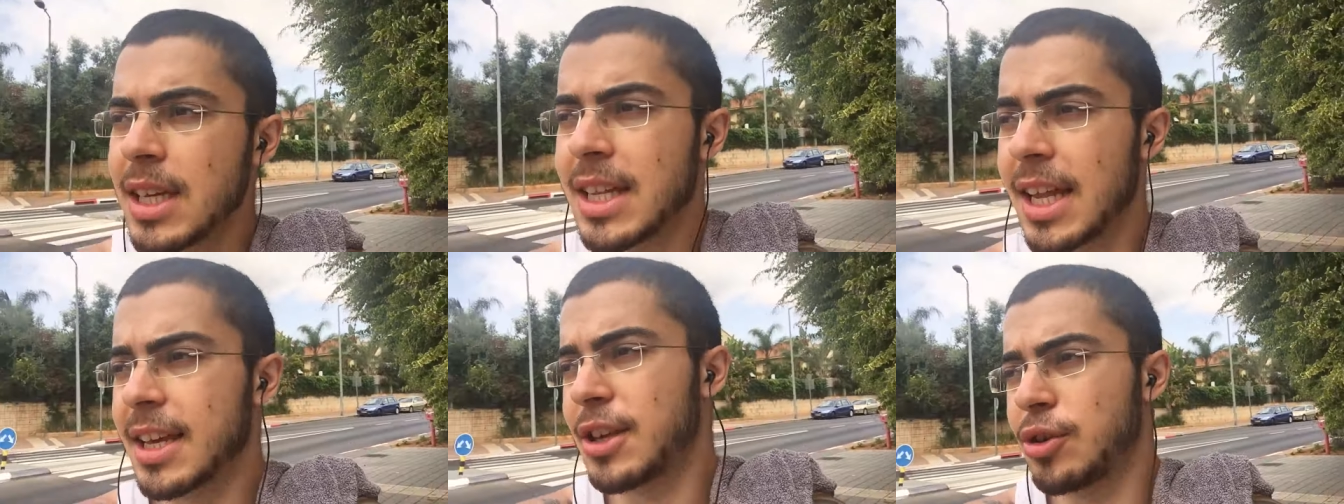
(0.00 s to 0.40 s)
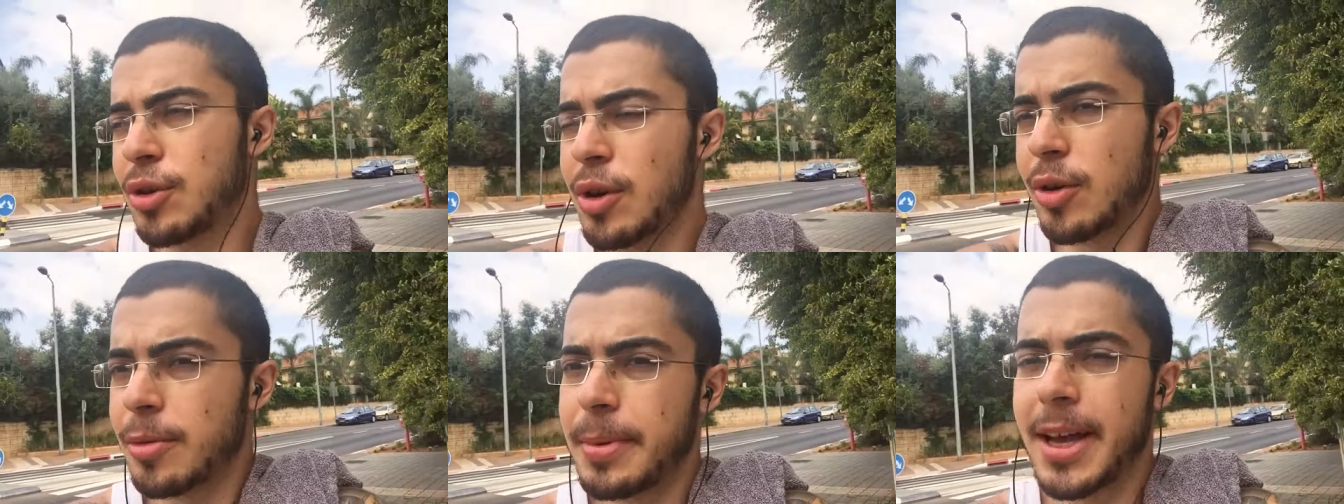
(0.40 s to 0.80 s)
Like, you
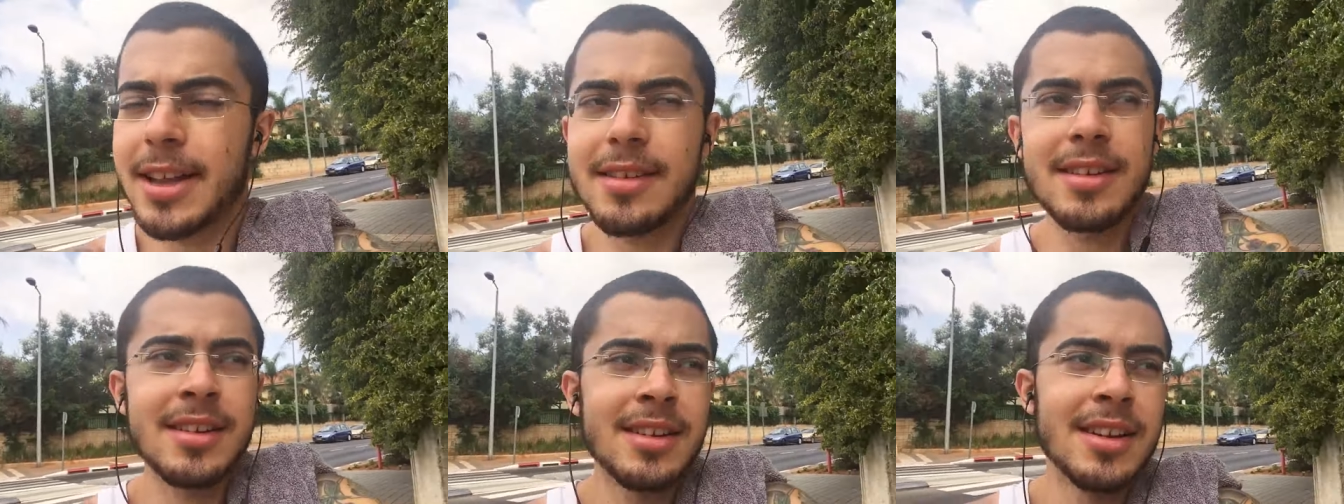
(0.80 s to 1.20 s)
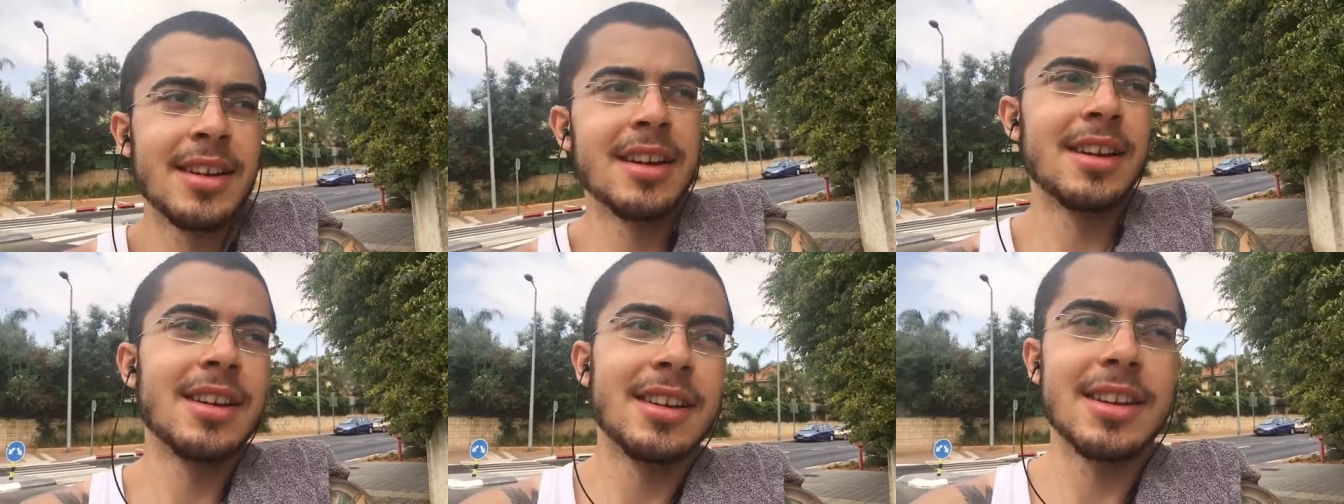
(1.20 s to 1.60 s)
go to bed,
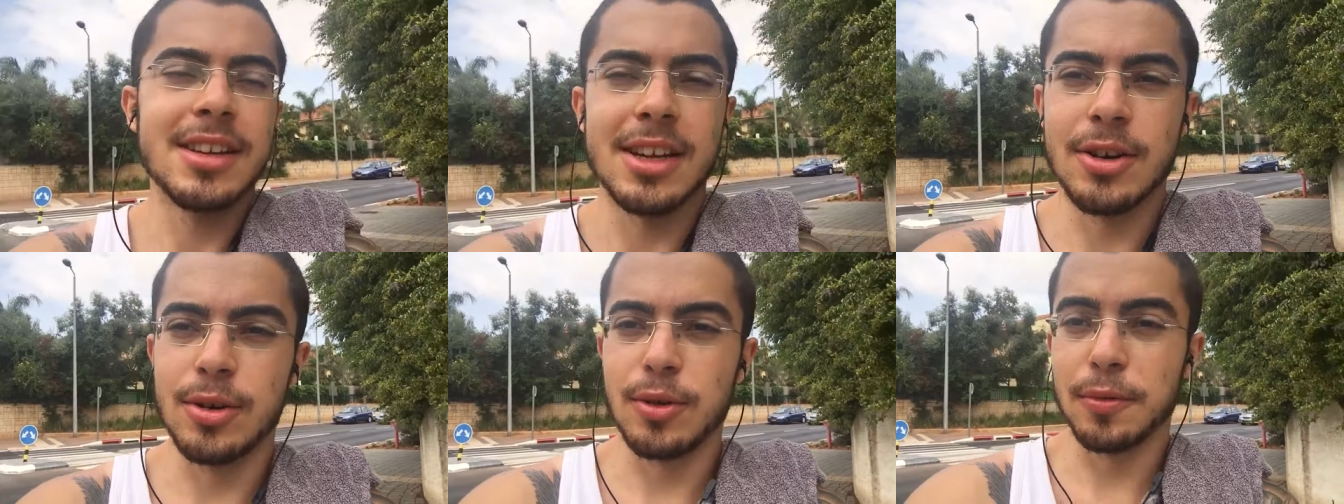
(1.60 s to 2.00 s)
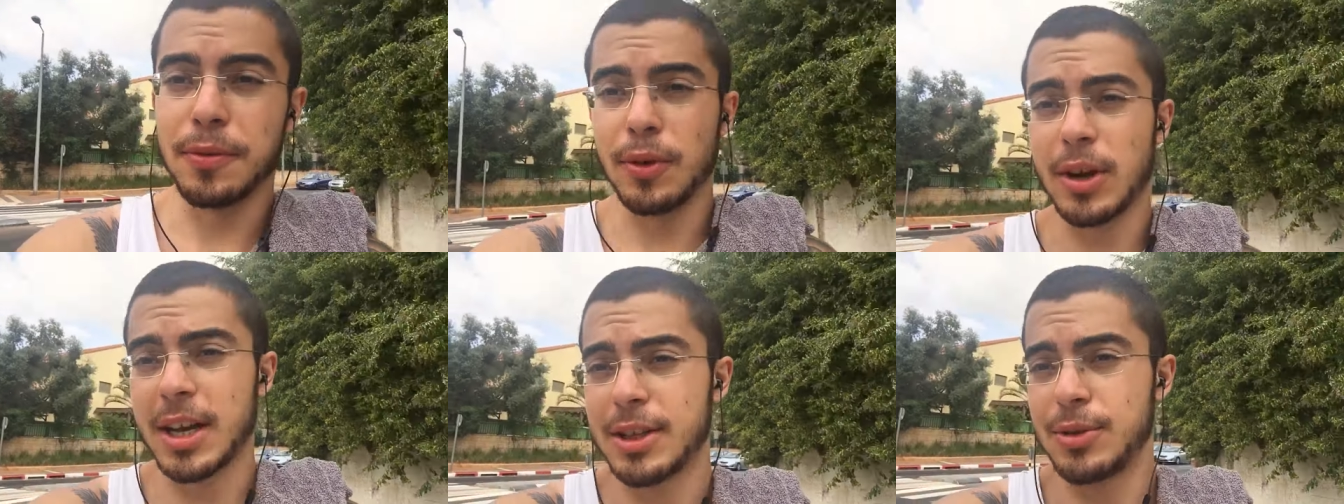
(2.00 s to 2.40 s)
you know, you
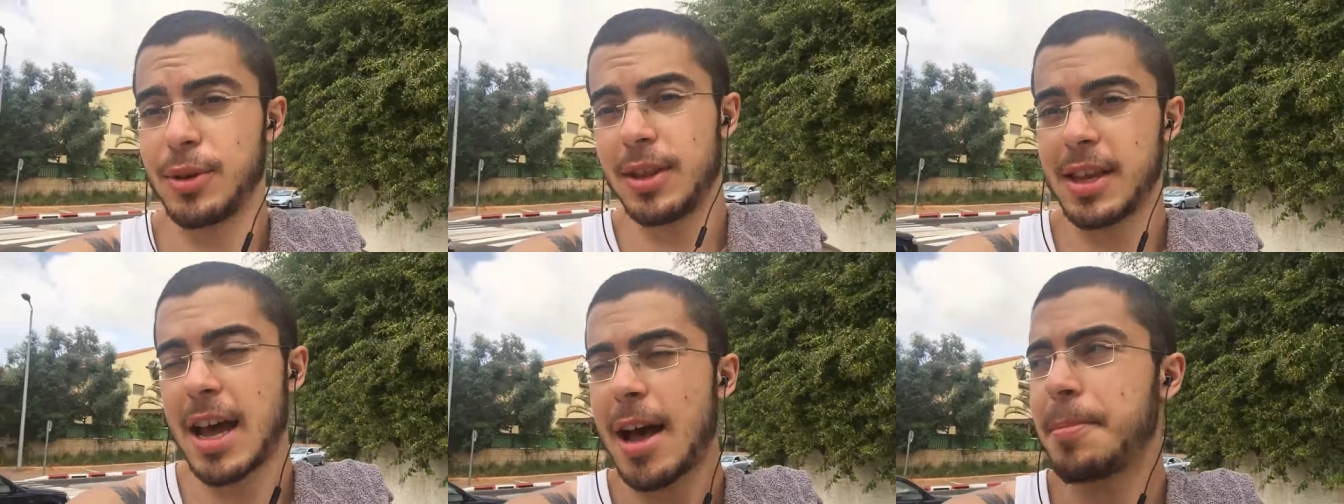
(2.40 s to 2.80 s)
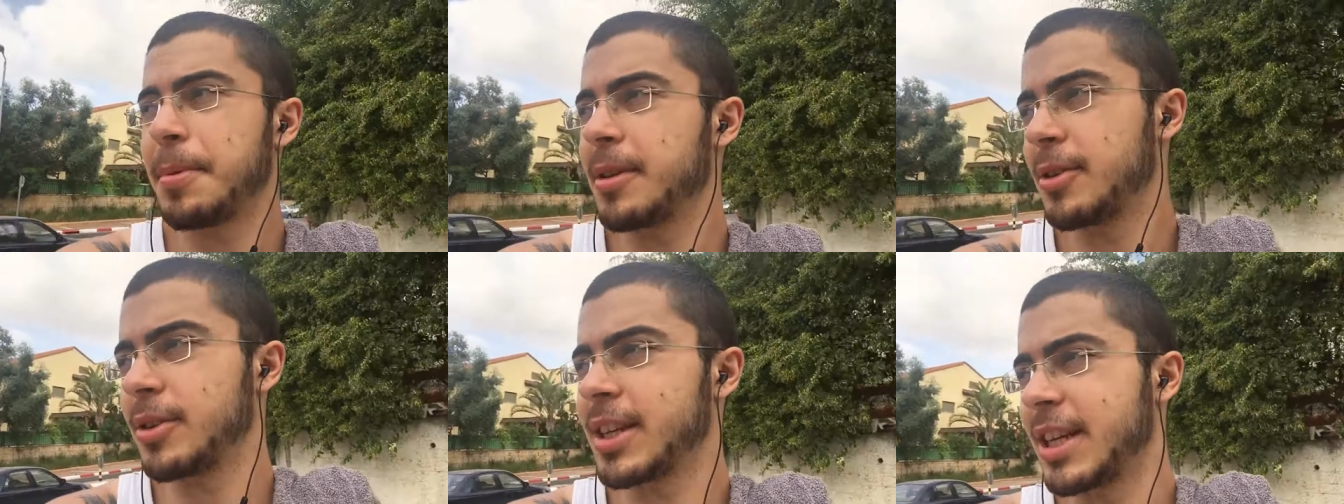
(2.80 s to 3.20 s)
forgot to eat the
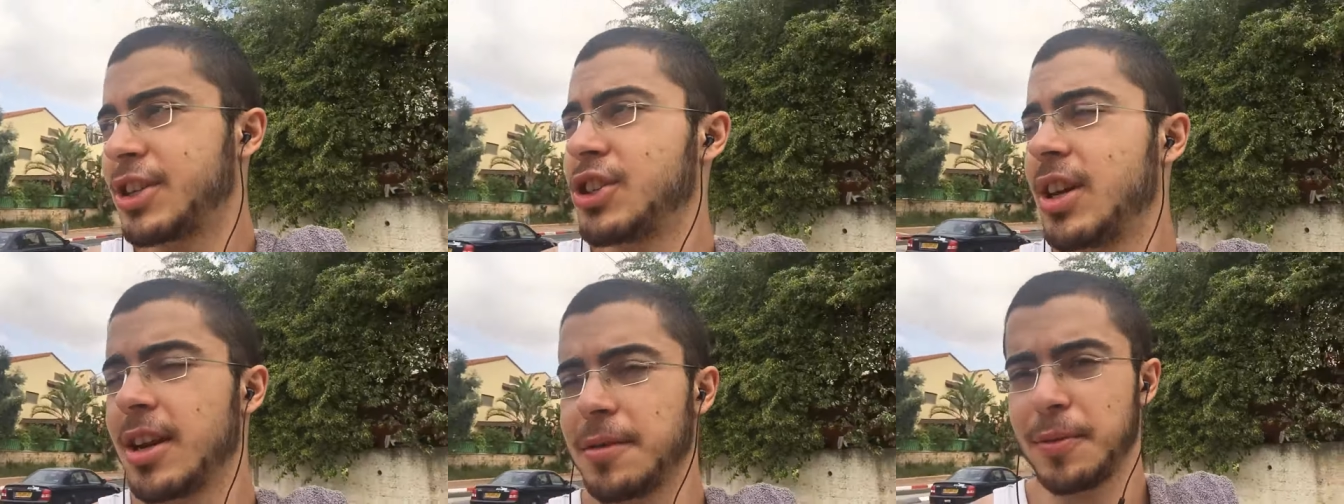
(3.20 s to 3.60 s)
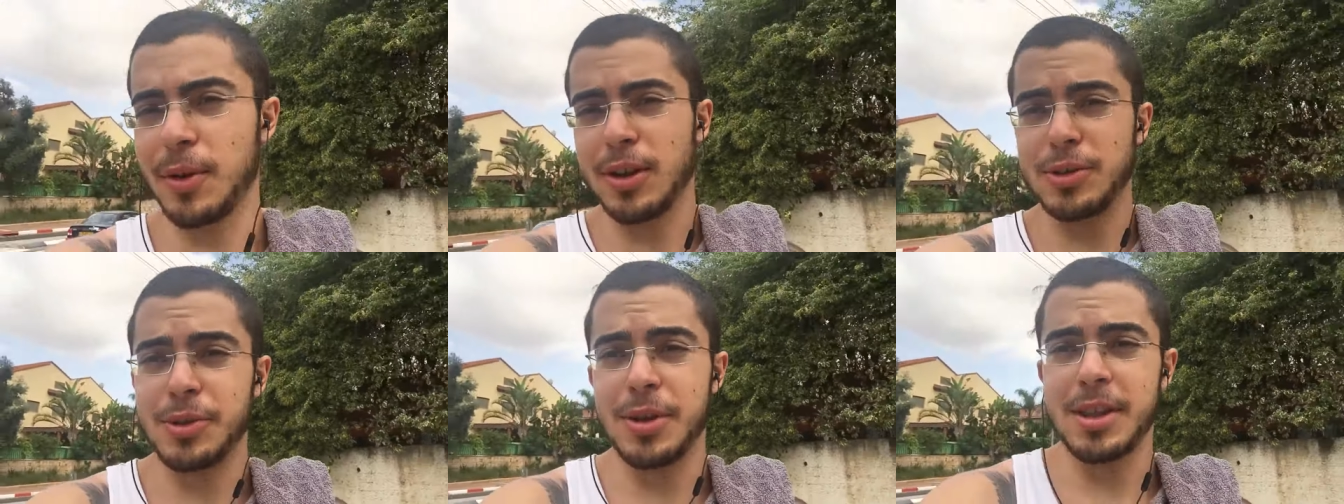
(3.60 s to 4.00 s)
apple. You're like, shit, I
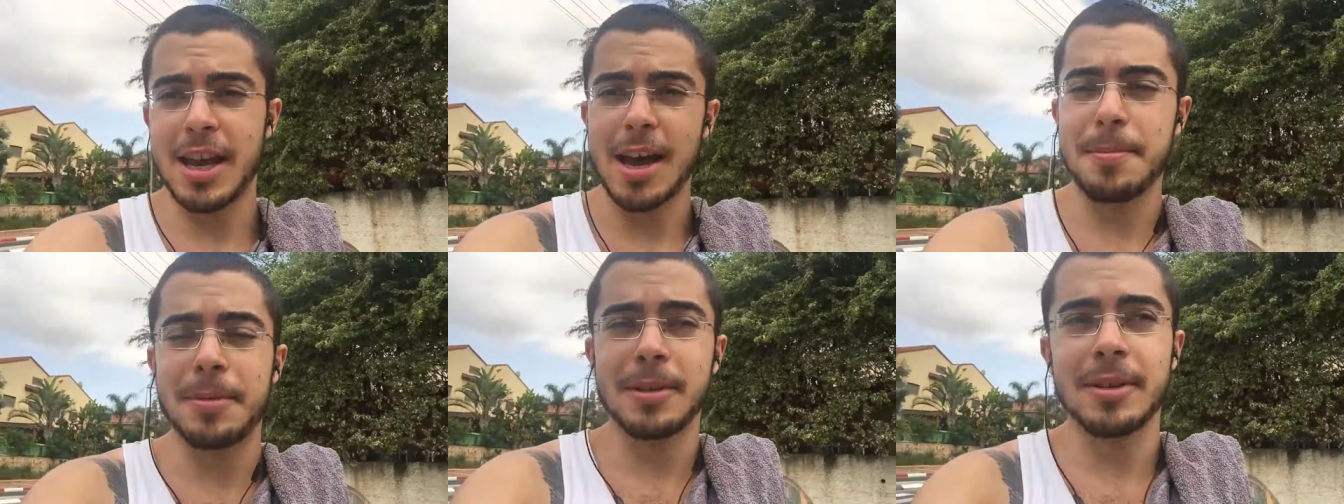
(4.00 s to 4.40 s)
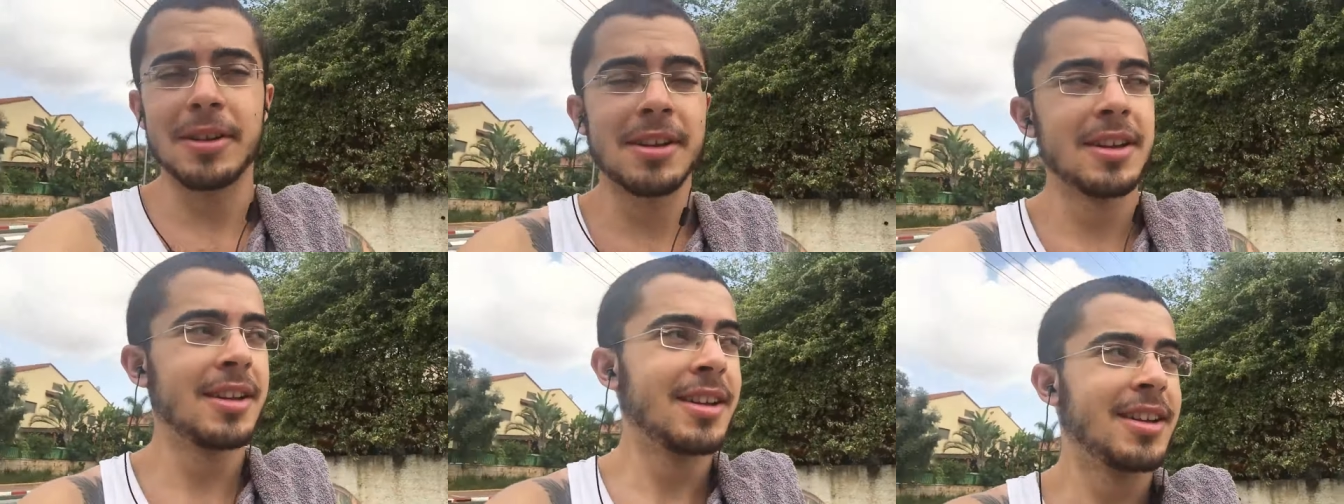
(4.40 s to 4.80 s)
forgot to eat the apple.
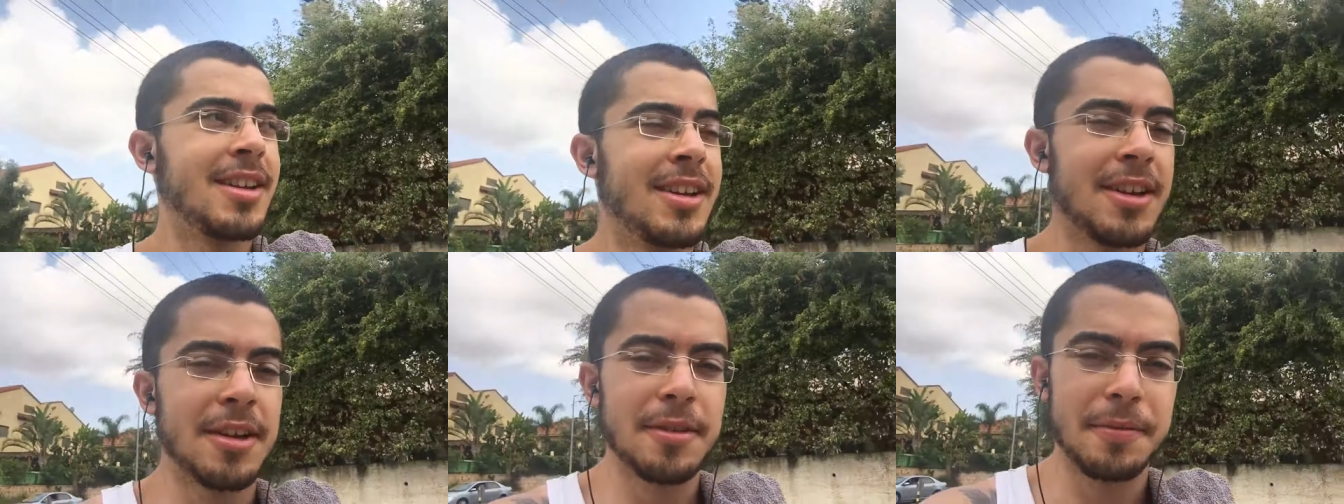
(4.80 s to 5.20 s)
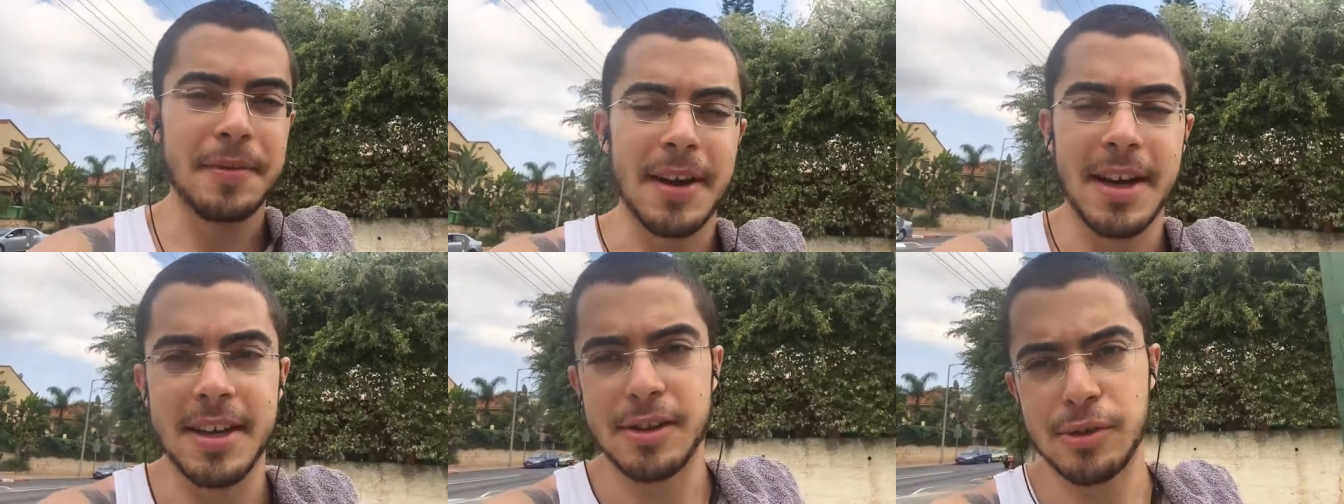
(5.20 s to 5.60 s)

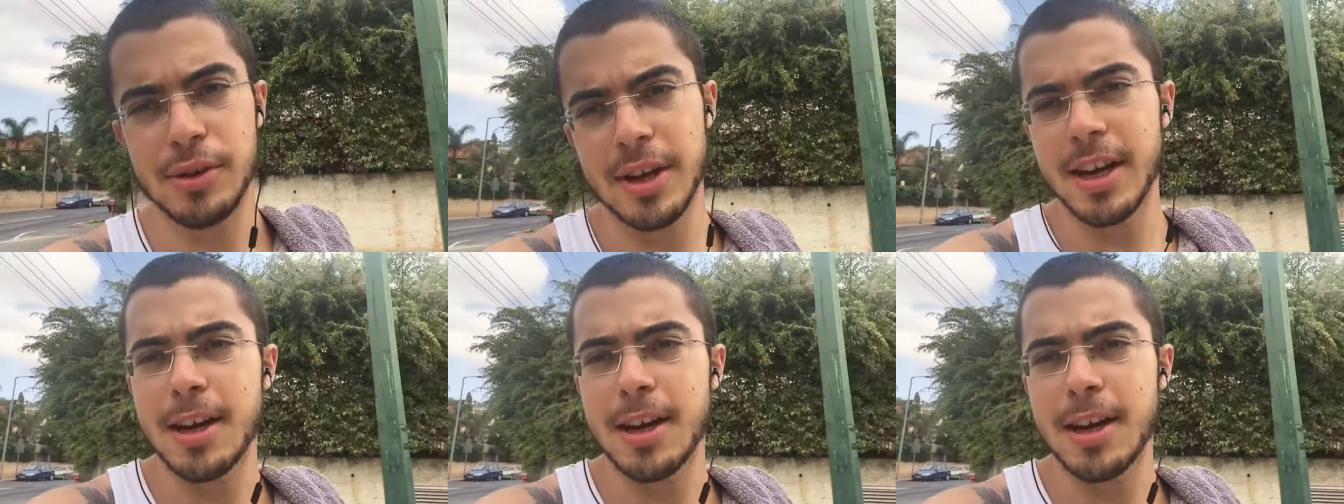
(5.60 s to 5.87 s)
Fuck it. You get